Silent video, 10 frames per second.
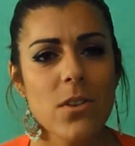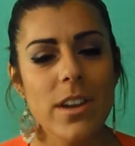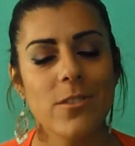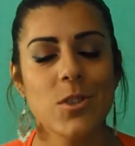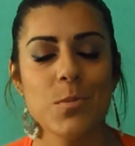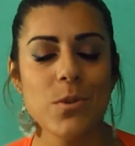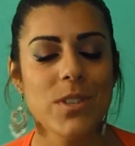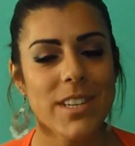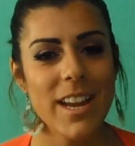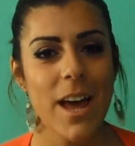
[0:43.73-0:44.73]
it'll
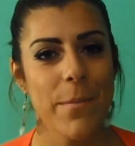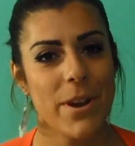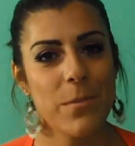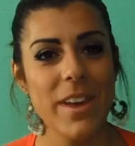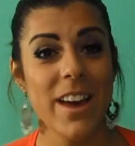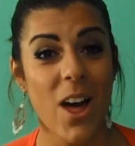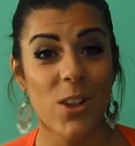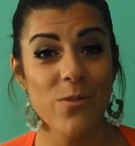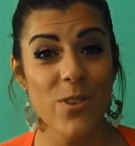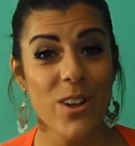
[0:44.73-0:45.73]
spruce it up, it'll be
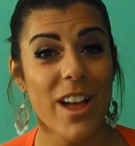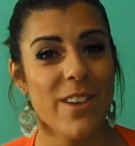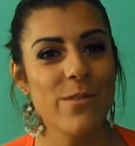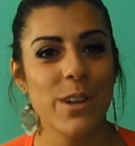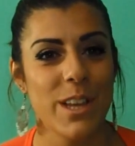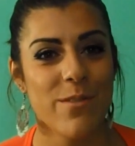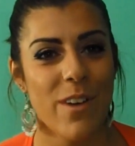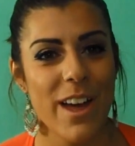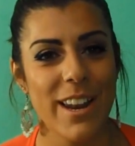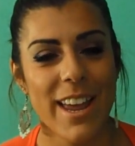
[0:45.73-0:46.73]
colorful and really
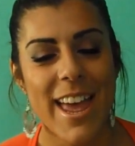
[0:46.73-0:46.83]
fun.